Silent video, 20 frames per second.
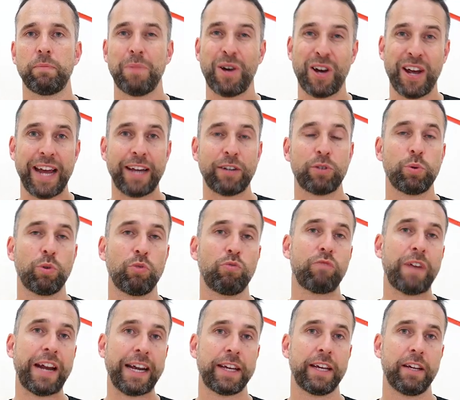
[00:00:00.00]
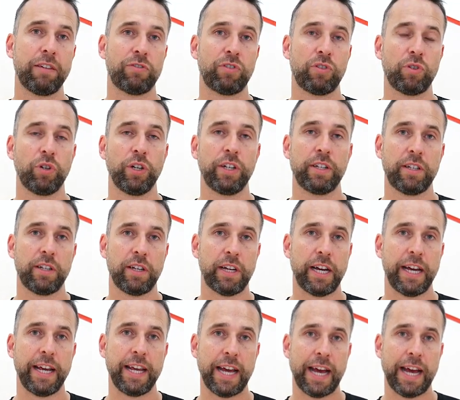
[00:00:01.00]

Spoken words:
my actual racket of choice that I